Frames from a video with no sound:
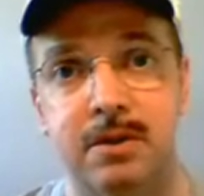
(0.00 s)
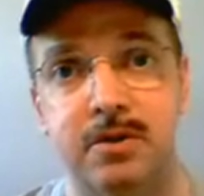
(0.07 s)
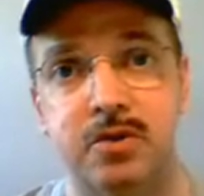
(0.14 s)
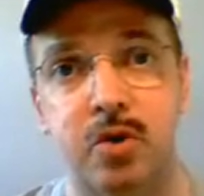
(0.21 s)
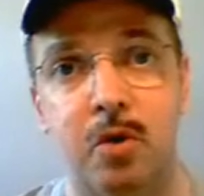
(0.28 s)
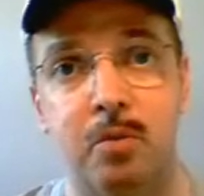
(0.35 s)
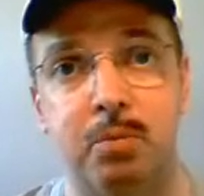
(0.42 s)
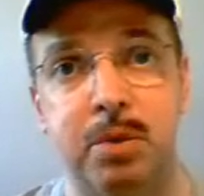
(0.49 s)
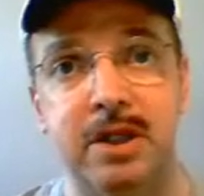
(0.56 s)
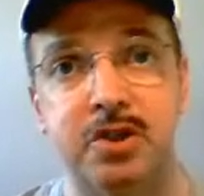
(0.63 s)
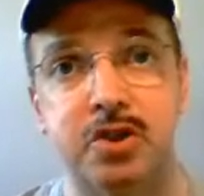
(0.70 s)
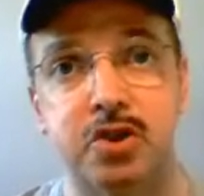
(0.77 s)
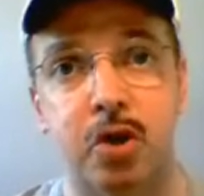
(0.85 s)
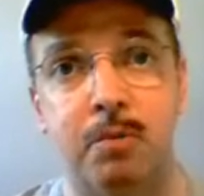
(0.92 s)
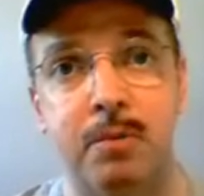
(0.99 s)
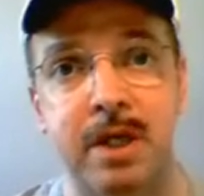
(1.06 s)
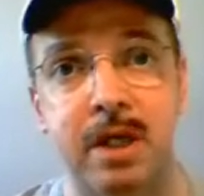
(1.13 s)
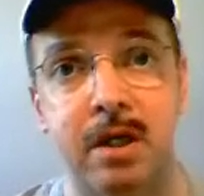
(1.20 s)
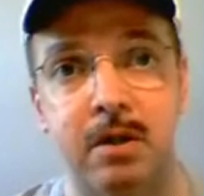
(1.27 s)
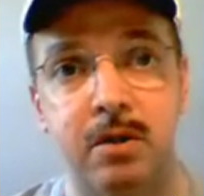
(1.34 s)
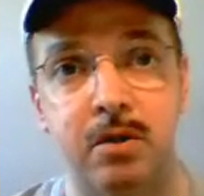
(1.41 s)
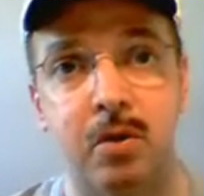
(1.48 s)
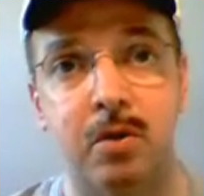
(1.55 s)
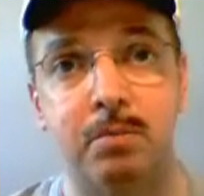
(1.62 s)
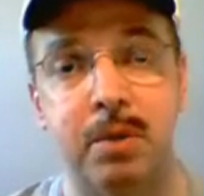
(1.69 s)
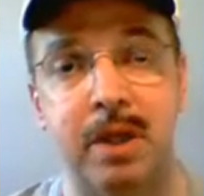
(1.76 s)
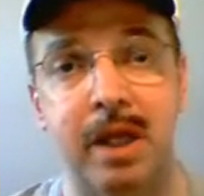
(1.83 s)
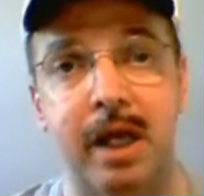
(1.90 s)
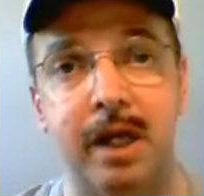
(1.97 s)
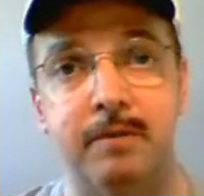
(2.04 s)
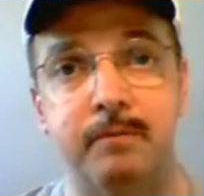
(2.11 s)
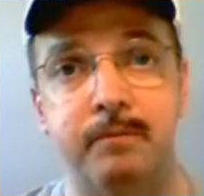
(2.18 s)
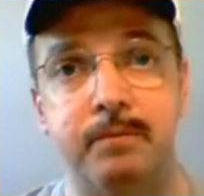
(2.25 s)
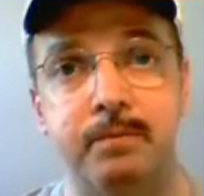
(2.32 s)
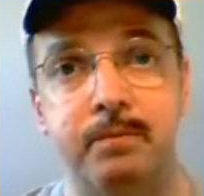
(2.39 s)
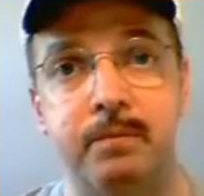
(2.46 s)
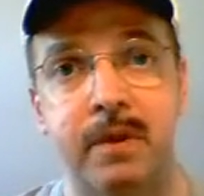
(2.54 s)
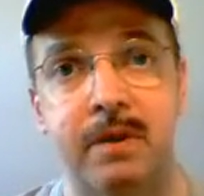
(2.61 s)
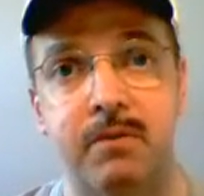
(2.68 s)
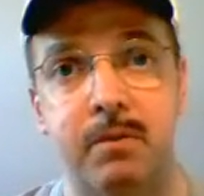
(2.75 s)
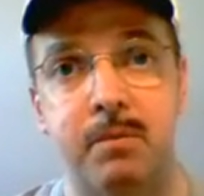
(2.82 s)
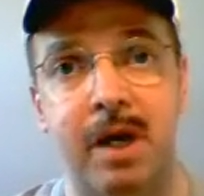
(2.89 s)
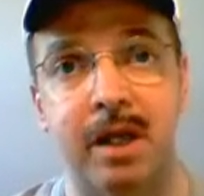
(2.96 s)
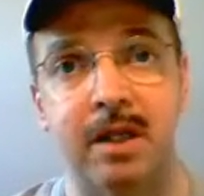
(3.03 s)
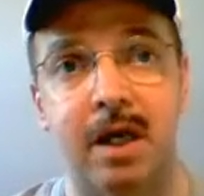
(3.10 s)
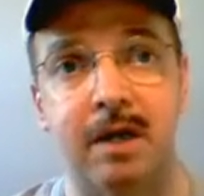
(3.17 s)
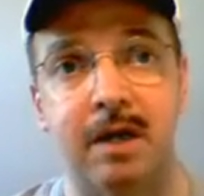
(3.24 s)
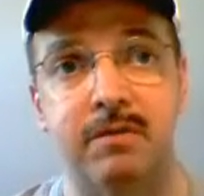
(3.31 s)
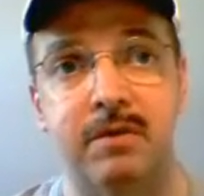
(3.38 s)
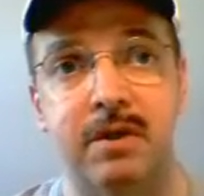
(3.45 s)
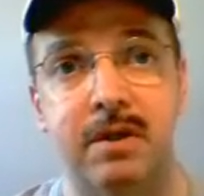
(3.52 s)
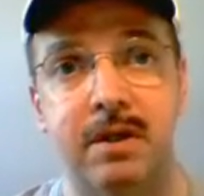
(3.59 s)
so please show me Your plan for my life.